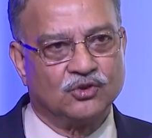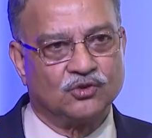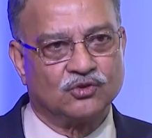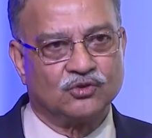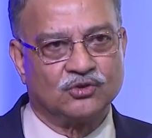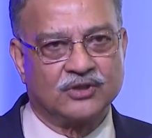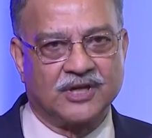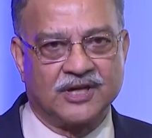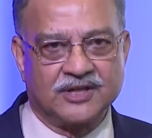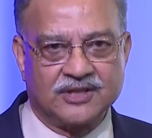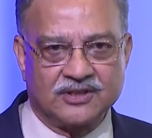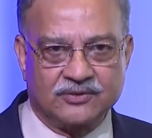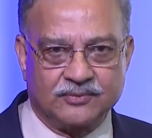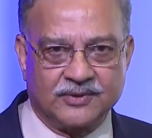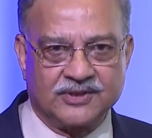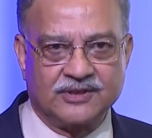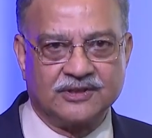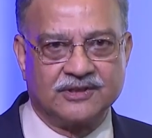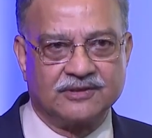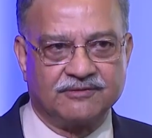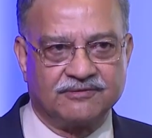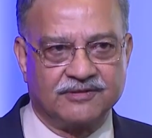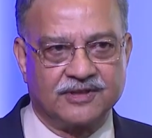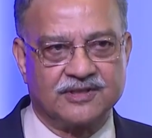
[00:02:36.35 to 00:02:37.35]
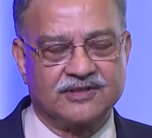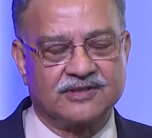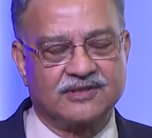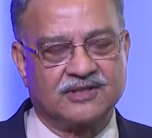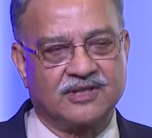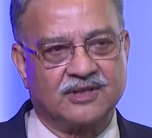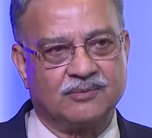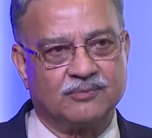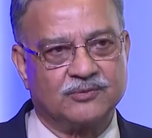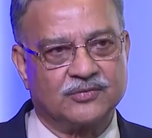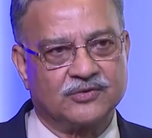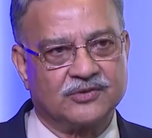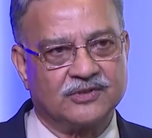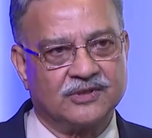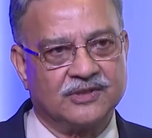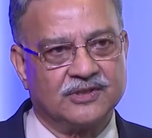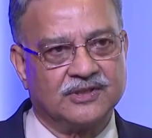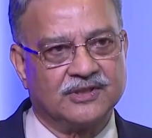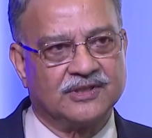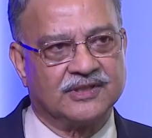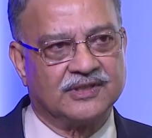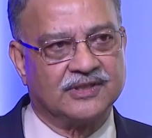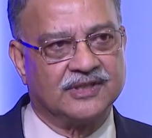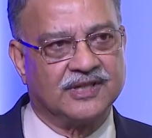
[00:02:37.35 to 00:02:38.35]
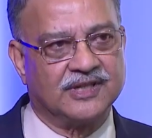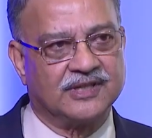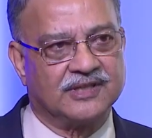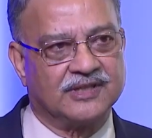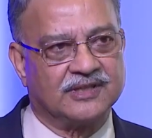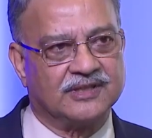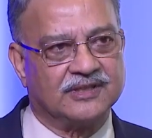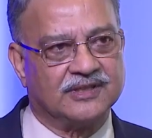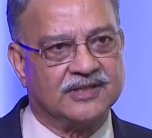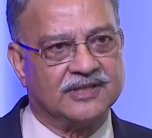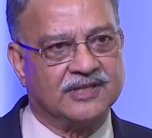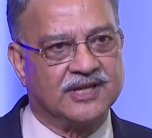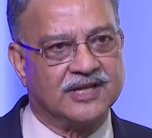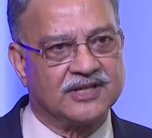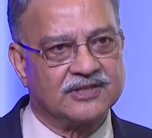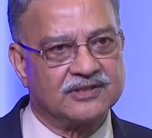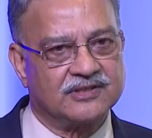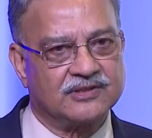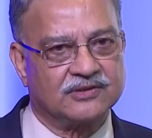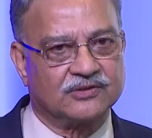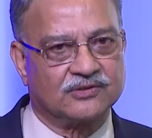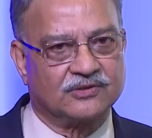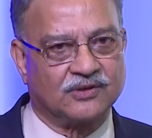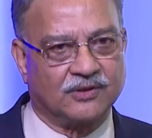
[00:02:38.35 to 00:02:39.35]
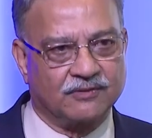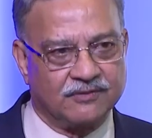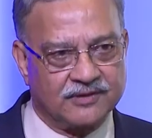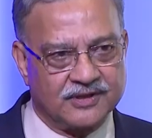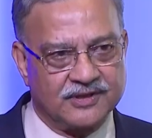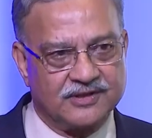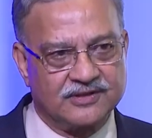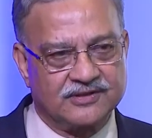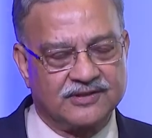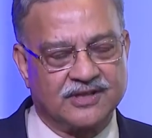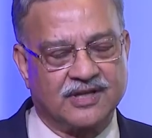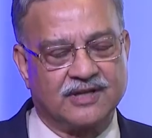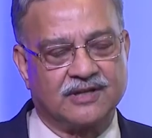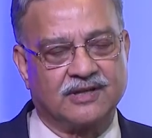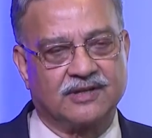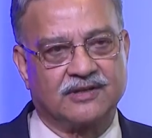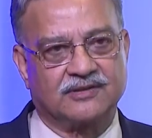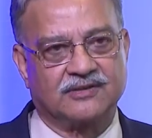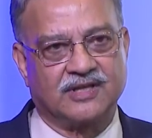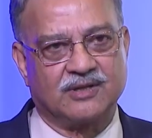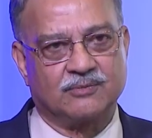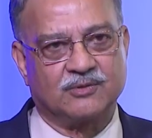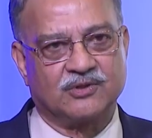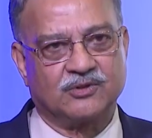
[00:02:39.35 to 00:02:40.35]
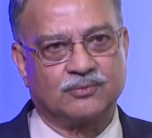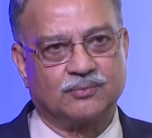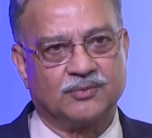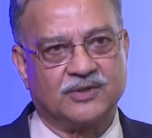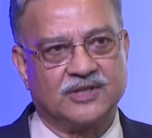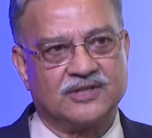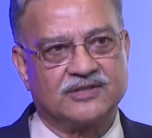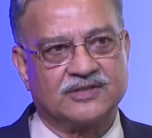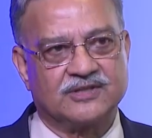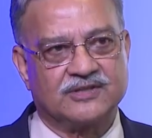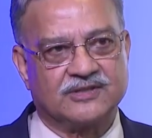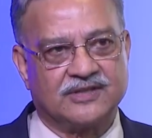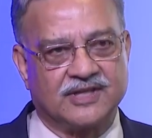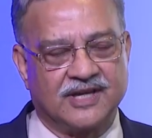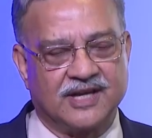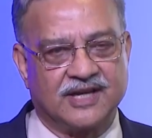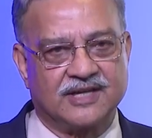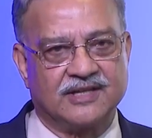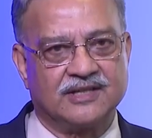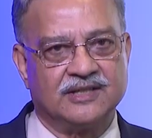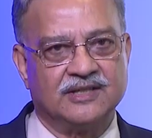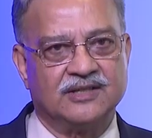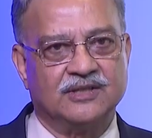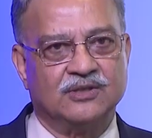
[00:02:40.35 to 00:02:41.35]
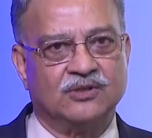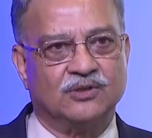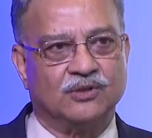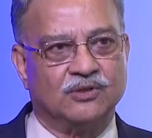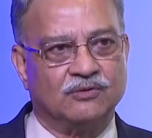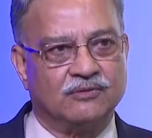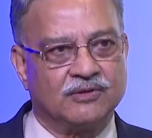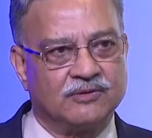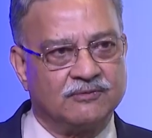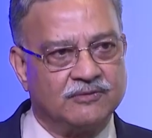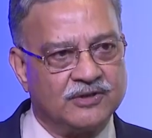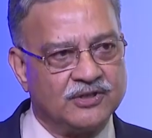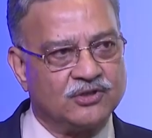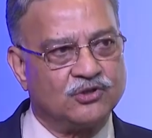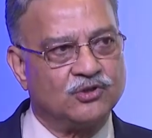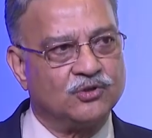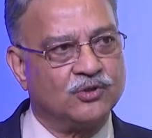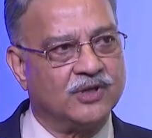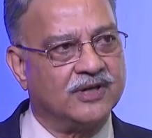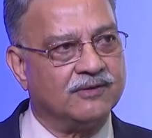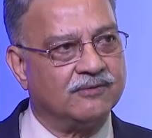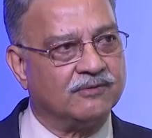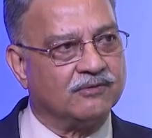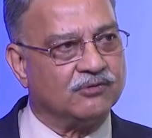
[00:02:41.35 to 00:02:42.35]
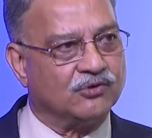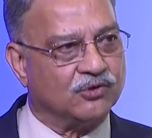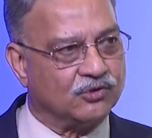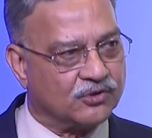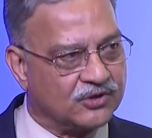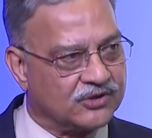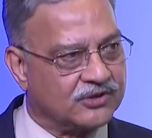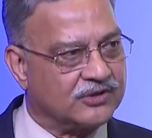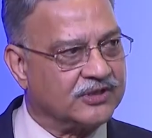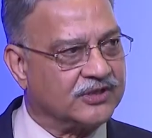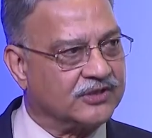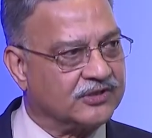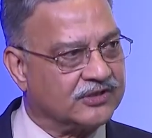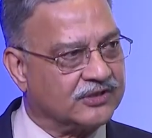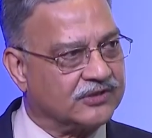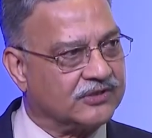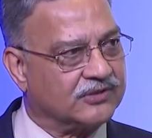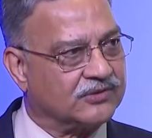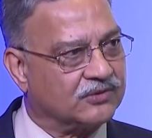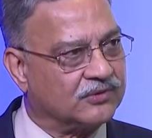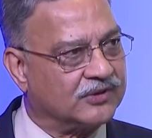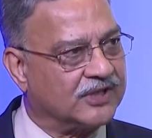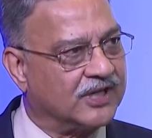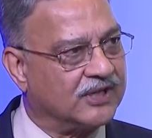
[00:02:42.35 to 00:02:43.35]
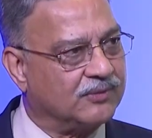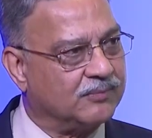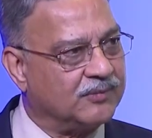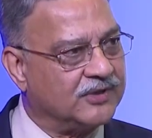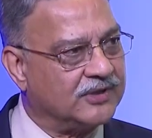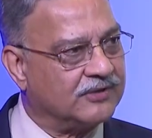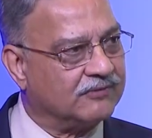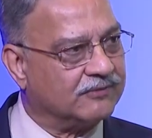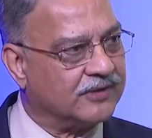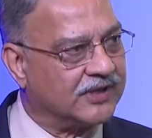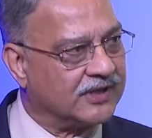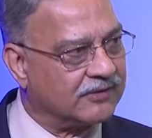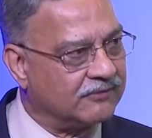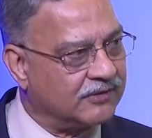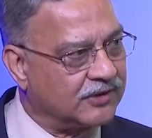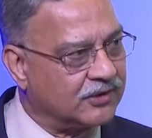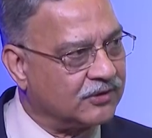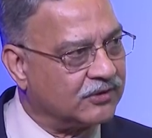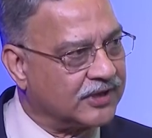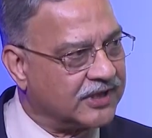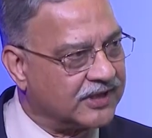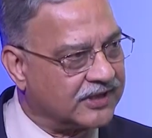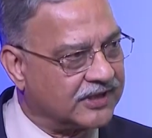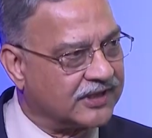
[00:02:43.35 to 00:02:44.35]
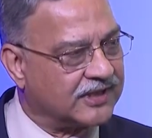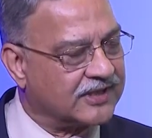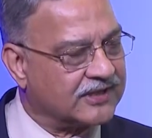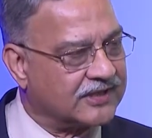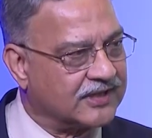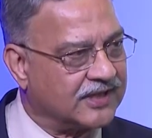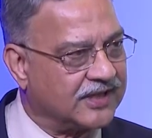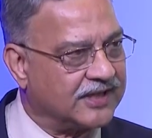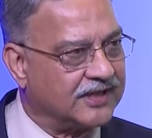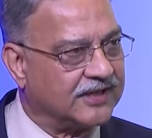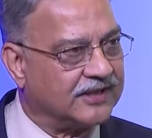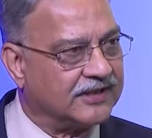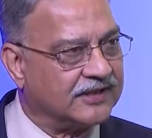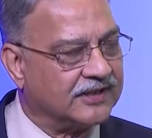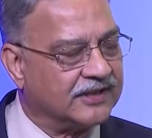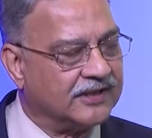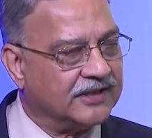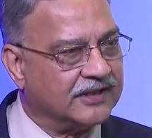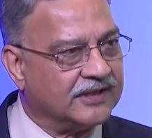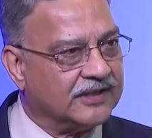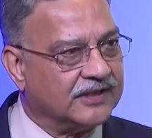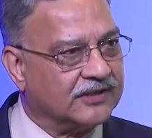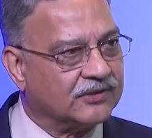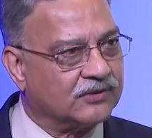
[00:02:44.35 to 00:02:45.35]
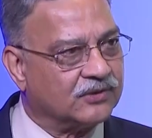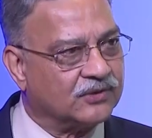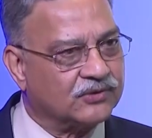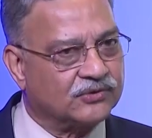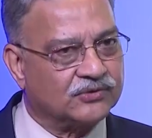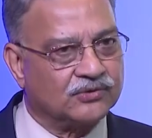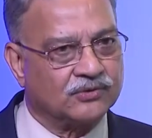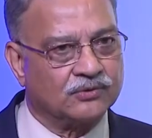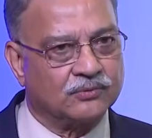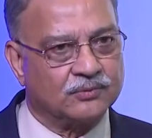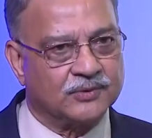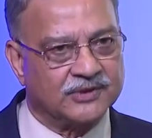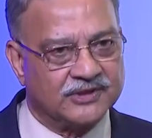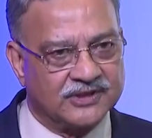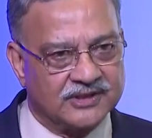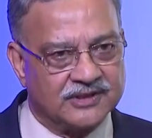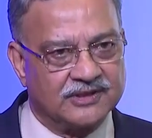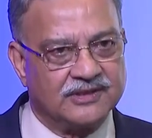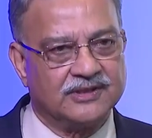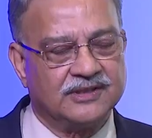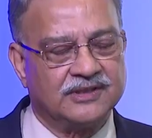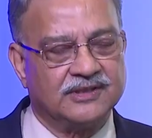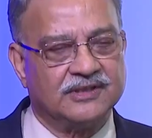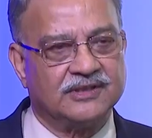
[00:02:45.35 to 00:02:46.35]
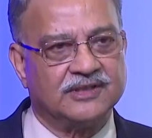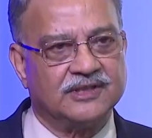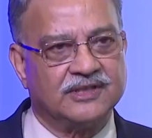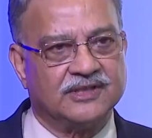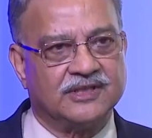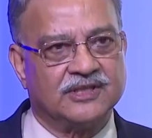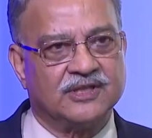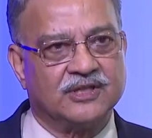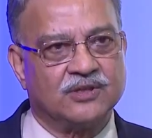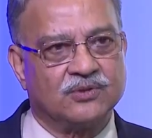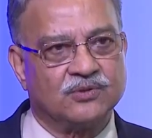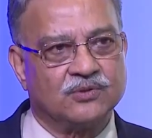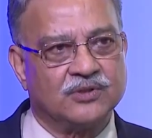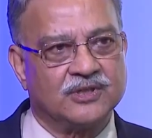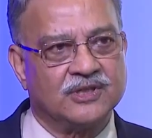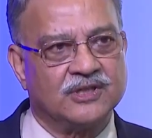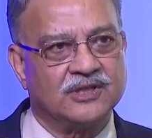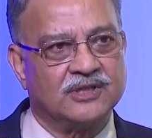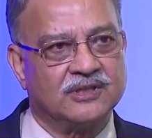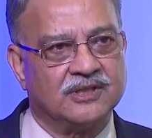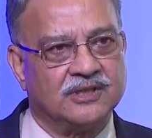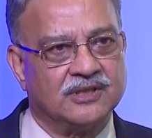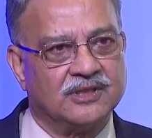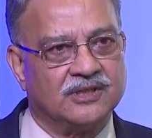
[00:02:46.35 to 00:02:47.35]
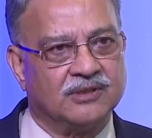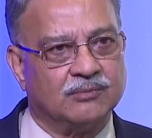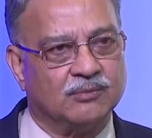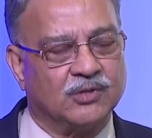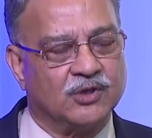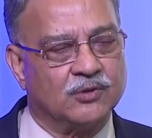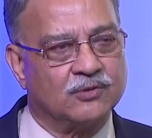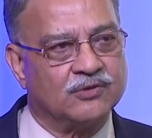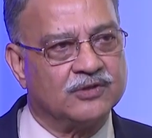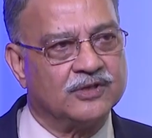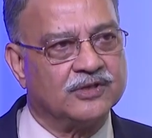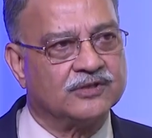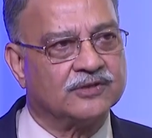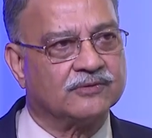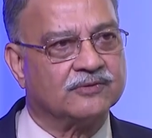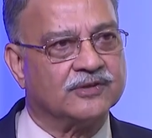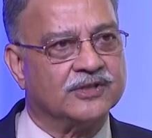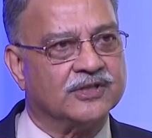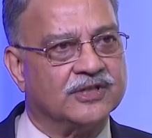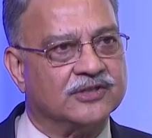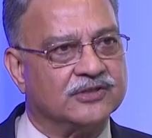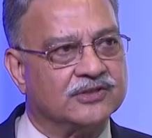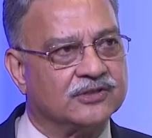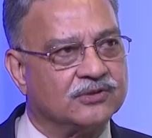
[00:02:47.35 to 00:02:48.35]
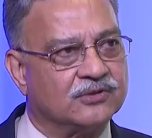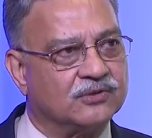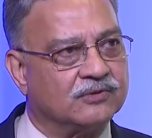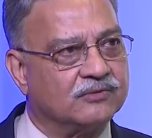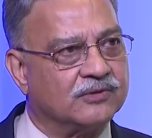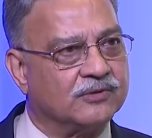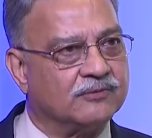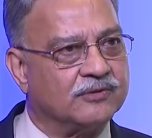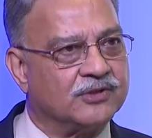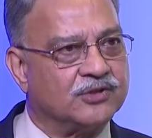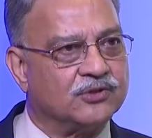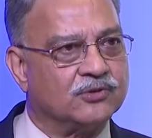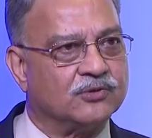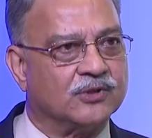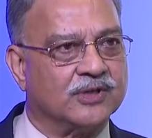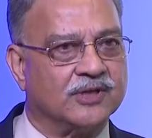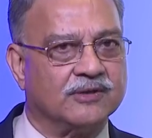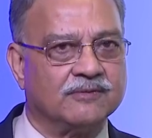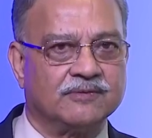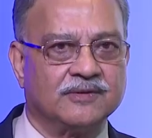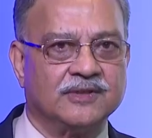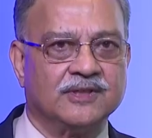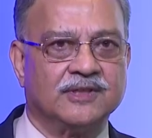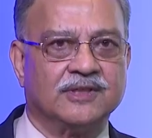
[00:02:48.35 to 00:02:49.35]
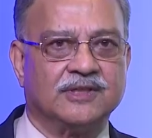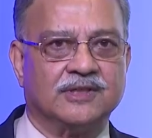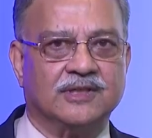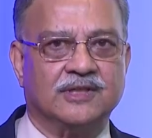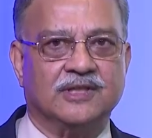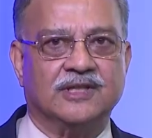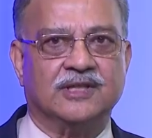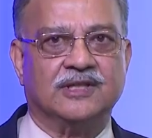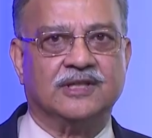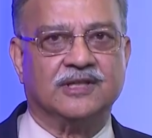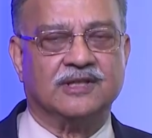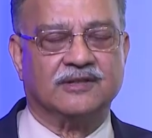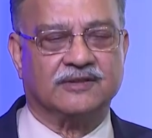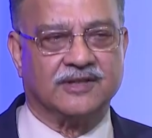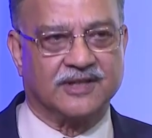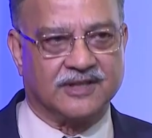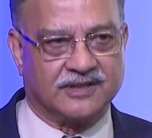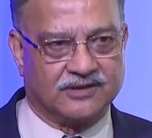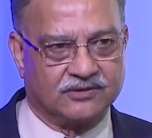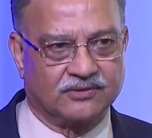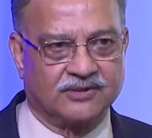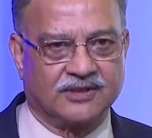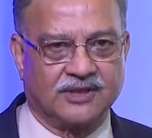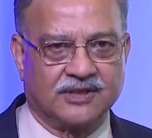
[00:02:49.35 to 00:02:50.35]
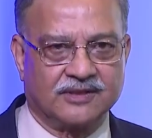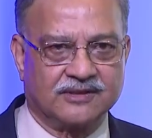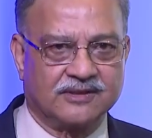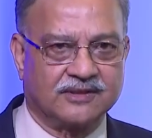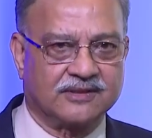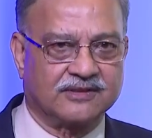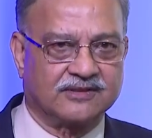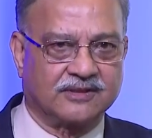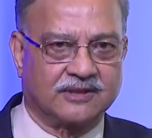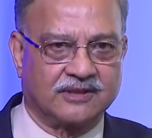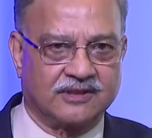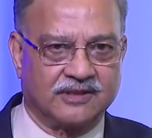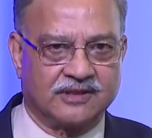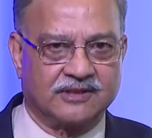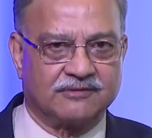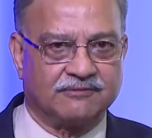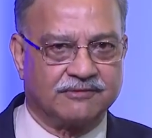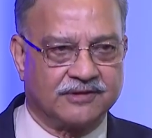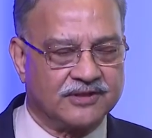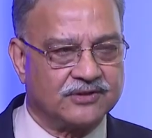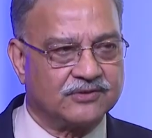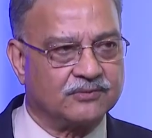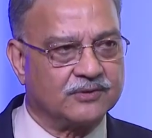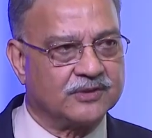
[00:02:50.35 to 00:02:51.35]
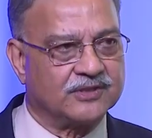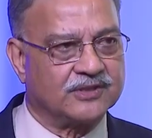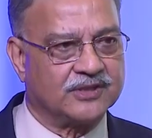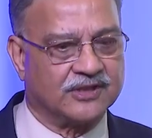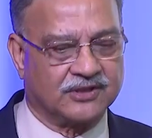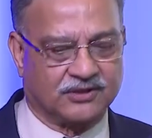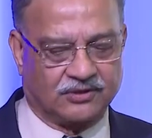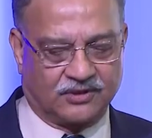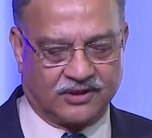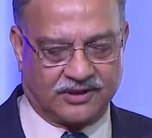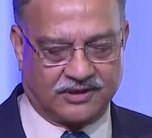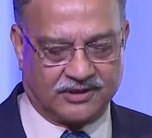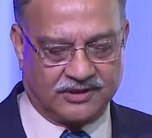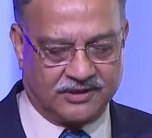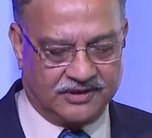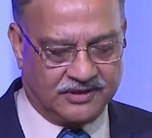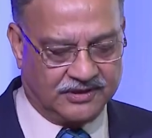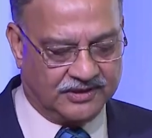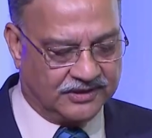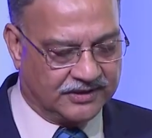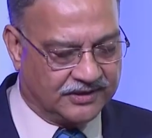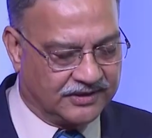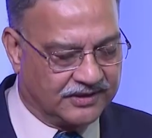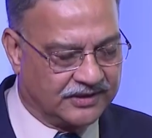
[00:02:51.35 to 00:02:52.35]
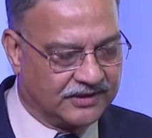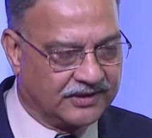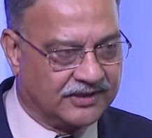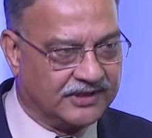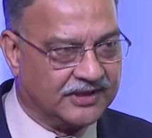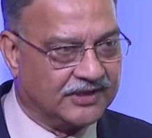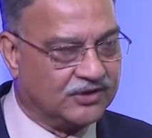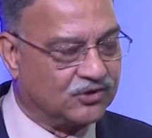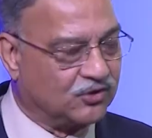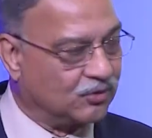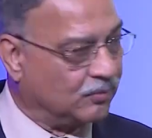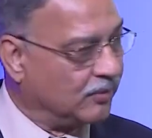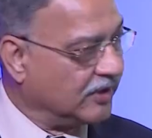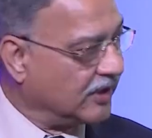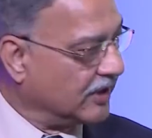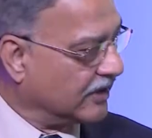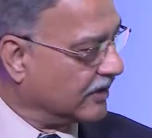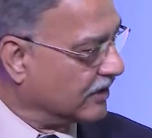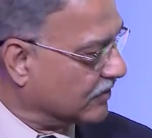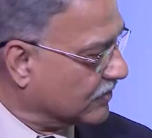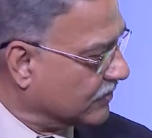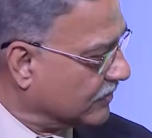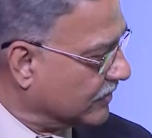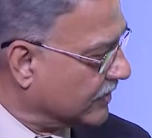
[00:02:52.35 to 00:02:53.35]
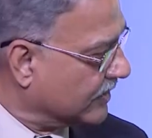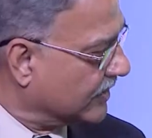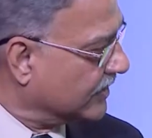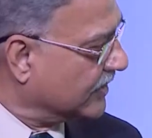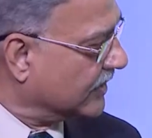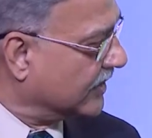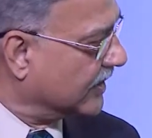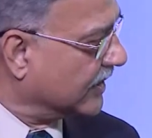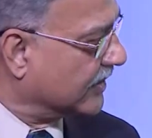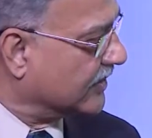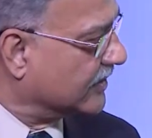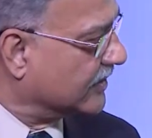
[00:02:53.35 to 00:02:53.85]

So that is where the difference comes, that the national sovereign cyberspace is that over which you have jurisdiction. So that means wherever your data is lying is also within the territorial boundaries of the nation over which you have legal rights. So there is a subtle difference which I thought needs to be understood. Next